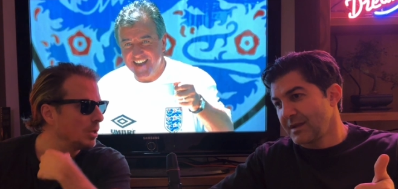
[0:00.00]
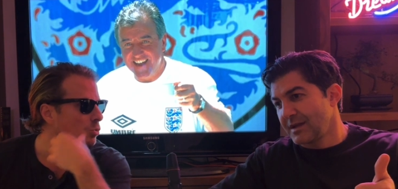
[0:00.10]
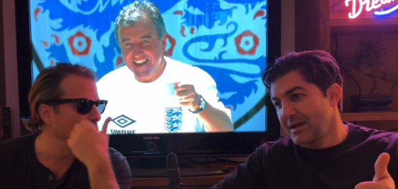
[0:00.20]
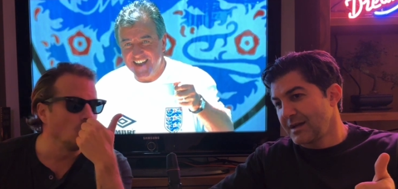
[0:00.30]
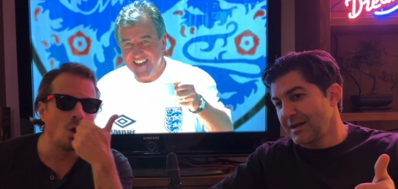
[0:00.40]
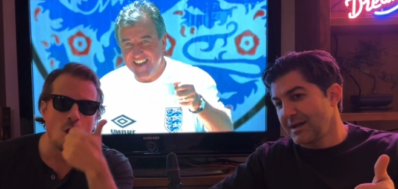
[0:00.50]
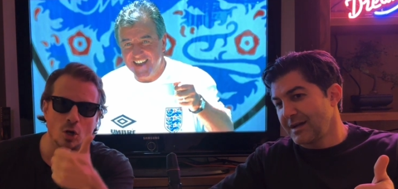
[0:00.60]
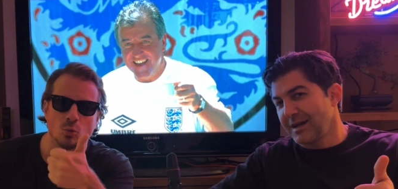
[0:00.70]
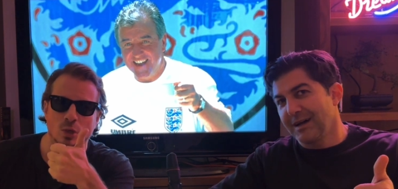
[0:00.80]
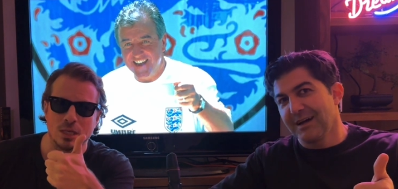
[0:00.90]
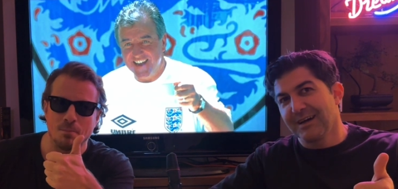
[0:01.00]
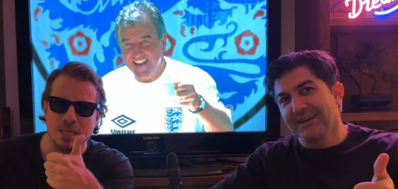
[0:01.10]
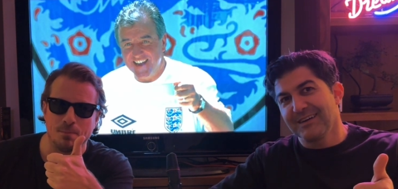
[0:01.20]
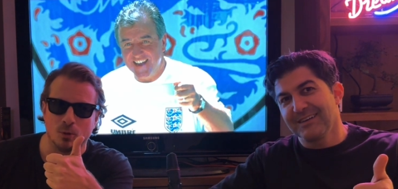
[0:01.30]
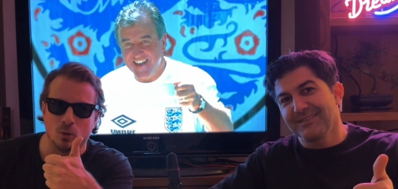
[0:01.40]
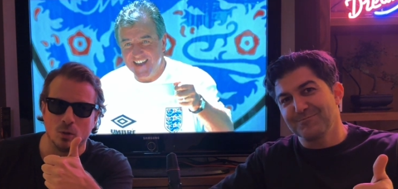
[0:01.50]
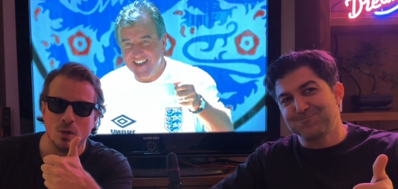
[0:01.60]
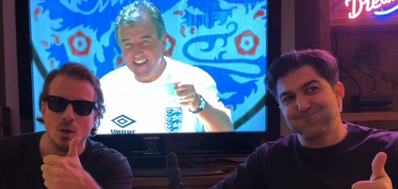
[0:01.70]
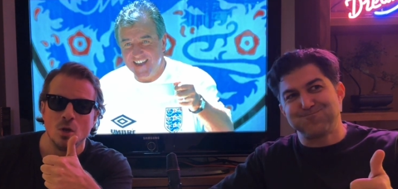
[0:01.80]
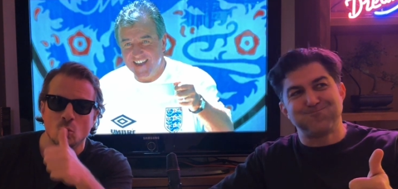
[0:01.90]
Speaker 1: because we're all hardworking people
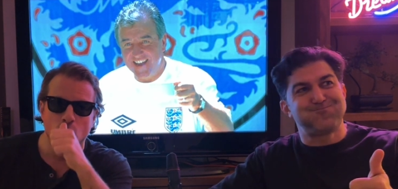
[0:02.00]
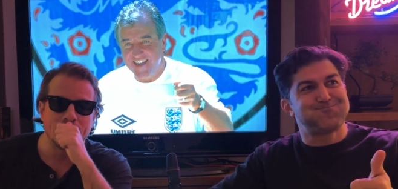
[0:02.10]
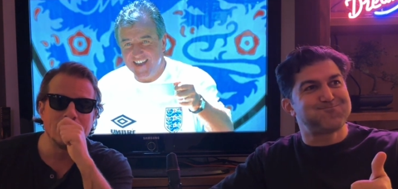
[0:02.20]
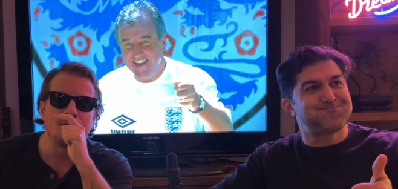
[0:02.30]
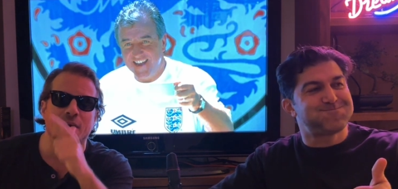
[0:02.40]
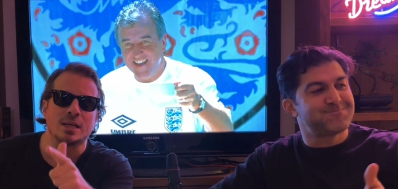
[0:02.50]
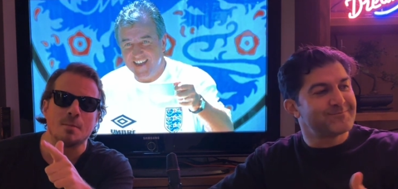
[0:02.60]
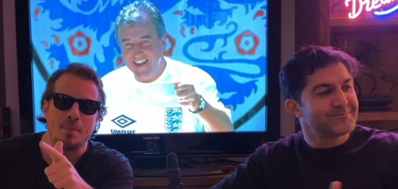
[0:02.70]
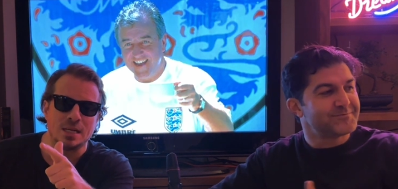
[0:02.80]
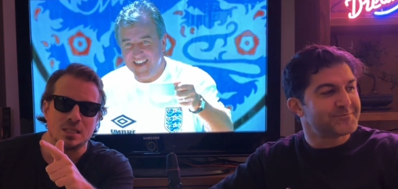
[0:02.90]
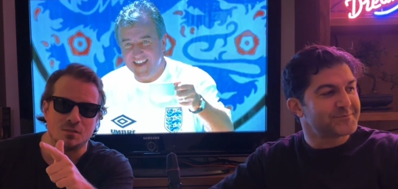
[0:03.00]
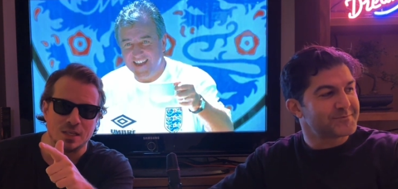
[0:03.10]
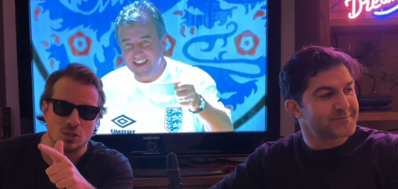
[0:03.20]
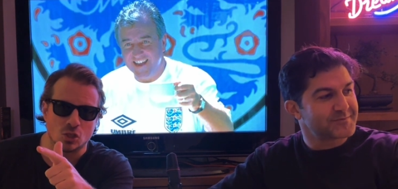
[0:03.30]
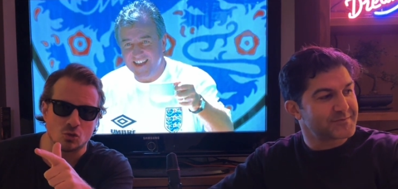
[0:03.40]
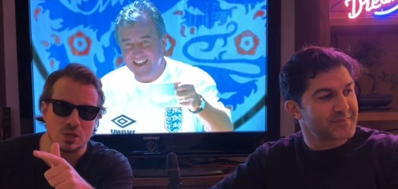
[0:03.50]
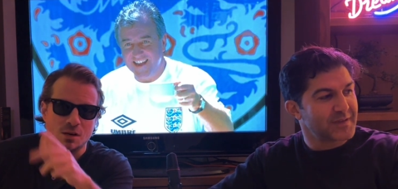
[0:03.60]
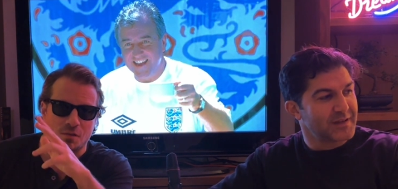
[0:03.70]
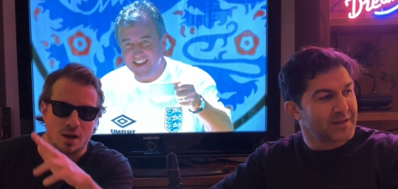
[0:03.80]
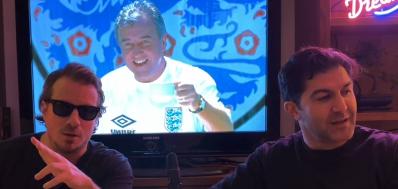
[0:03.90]
working in a very competitive industry
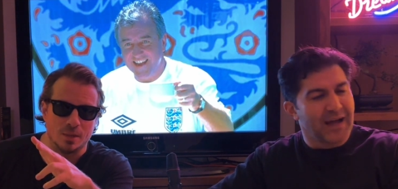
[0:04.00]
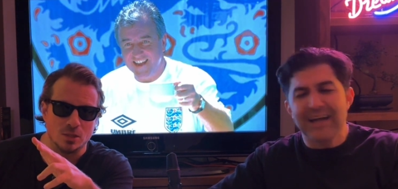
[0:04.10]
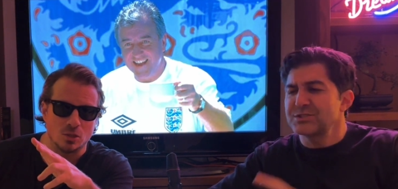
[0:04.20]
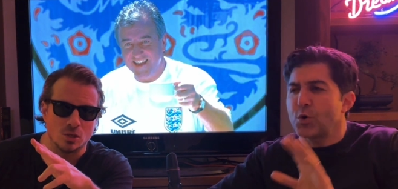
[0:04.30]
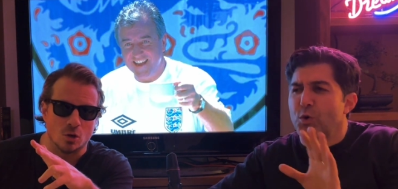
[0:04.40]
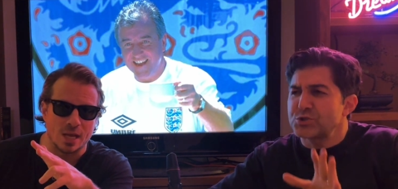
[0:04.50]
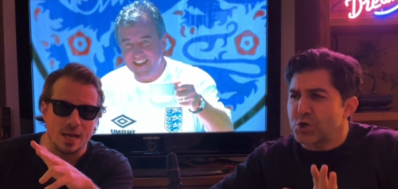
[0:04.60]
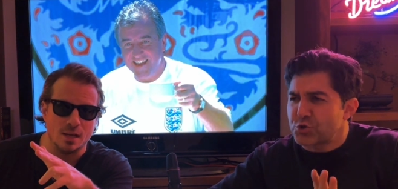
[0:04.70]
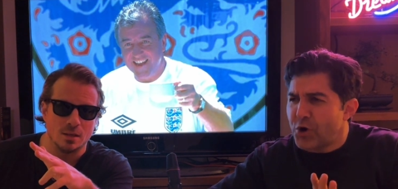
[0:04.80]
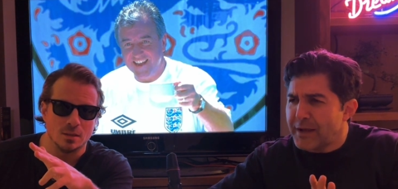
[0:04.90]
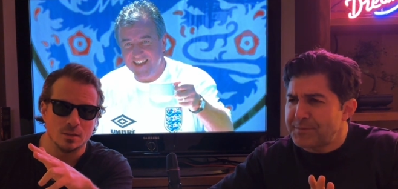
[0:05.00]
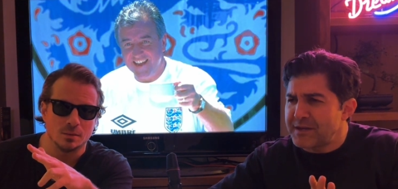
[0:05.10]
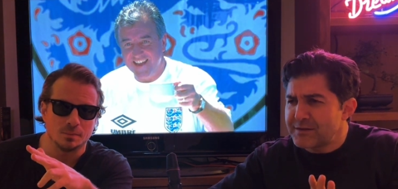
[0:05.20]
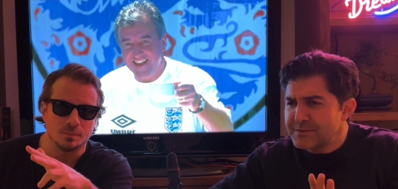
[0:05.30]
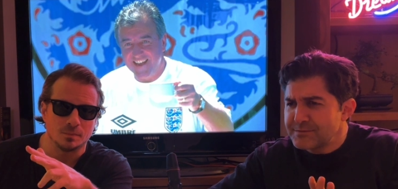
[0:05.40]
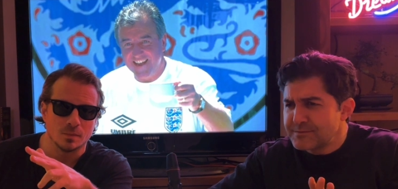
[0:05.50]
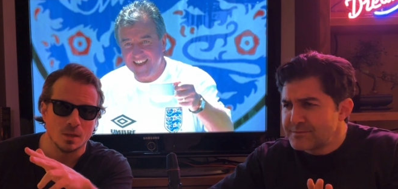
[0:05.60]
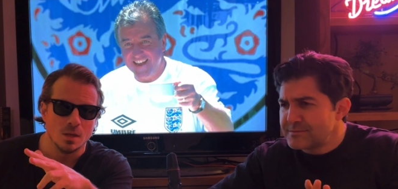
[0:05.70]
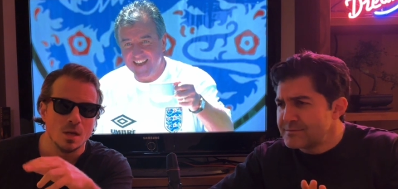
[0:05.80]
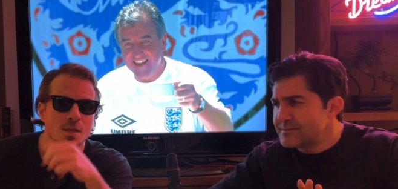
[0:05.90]
environment.
Speaker 2: And so, what's okay, your gripe here?
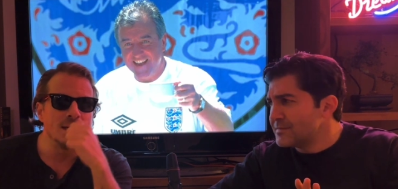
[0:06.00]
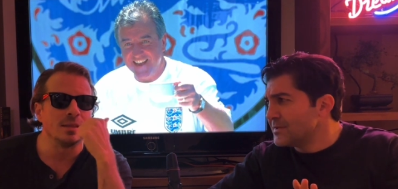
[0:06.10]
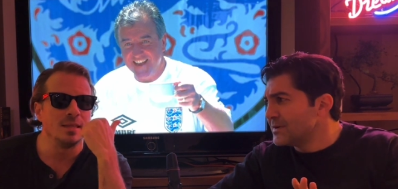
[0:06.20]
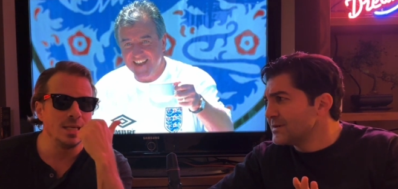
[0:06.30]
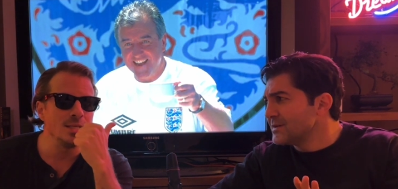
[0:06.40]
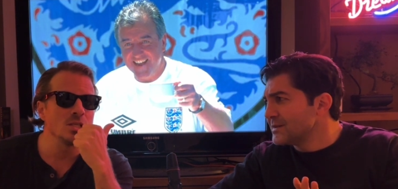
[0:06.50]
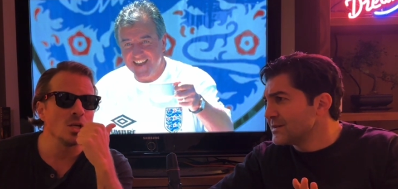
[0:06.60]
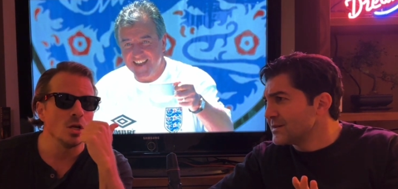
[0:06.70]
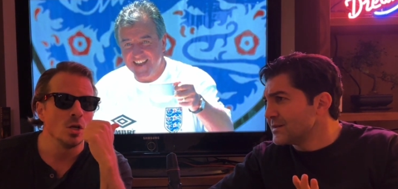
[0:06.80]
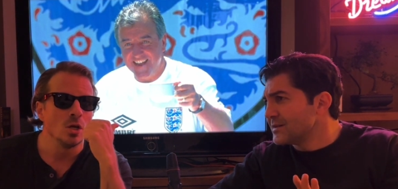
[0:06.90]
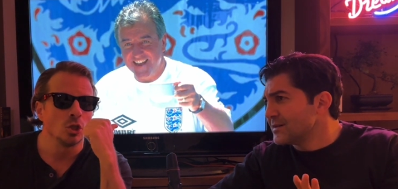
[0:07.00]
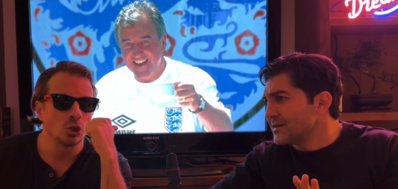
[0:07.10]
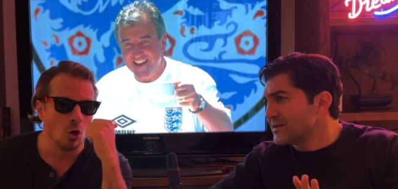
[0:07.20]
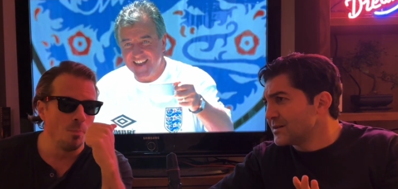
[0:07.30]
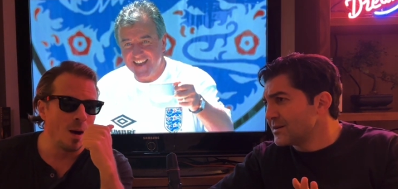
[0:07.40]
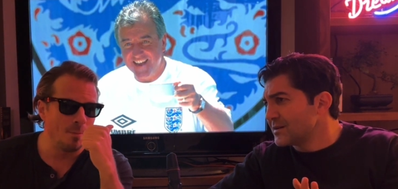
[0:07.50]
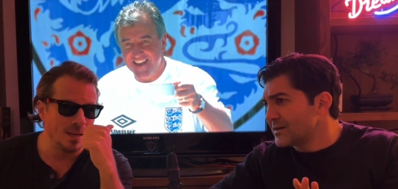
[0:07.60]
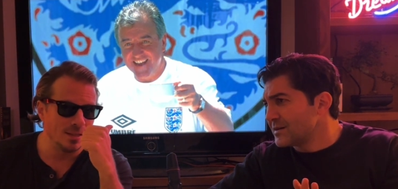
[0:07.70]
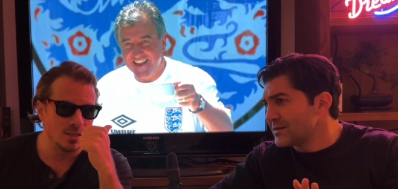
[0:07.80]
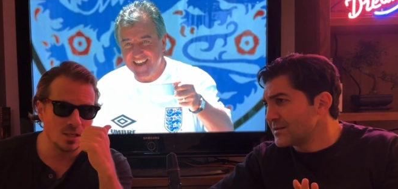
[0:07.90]
Speaker 1: That these show
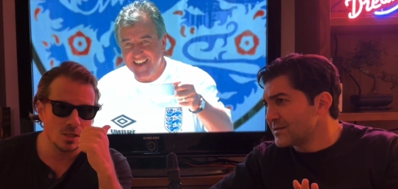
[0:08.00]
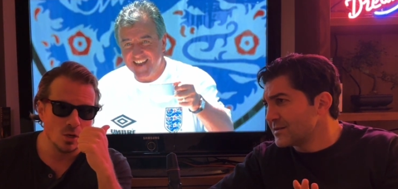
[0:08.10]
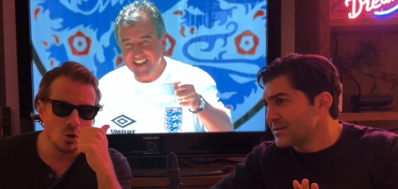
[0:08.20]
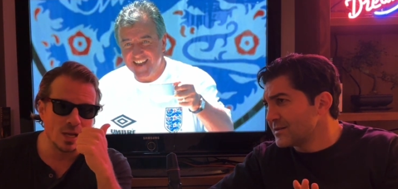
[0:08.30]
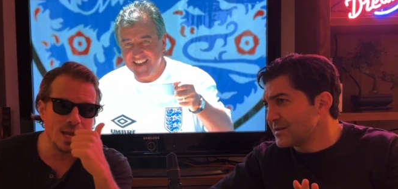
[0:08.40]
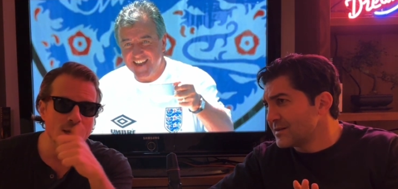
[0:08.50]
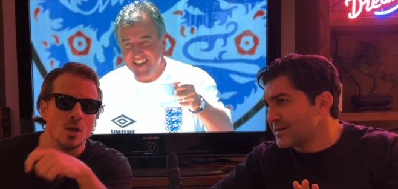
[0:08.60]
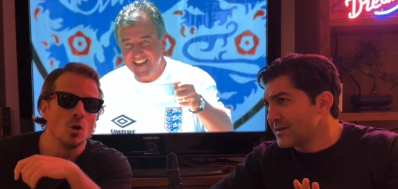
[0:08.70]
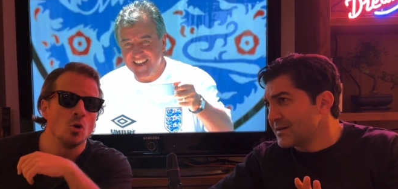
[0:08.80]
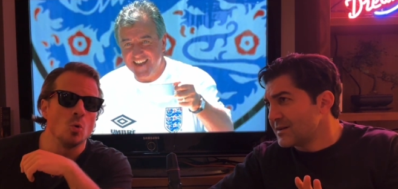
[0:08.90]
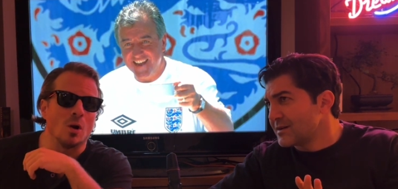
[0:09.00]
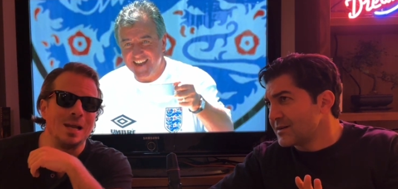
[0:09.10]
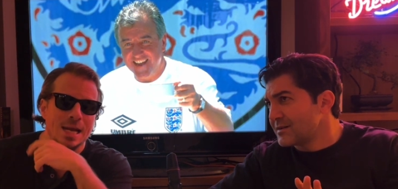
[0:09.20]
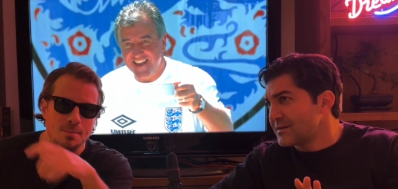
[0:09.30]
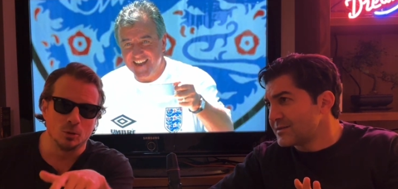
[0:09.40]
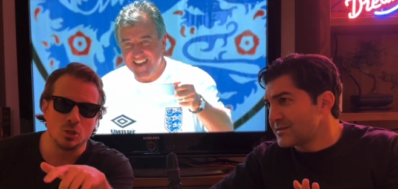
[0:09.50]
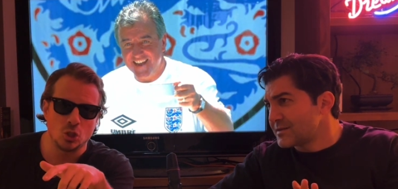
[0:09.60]
puppets, okay, who are labeled as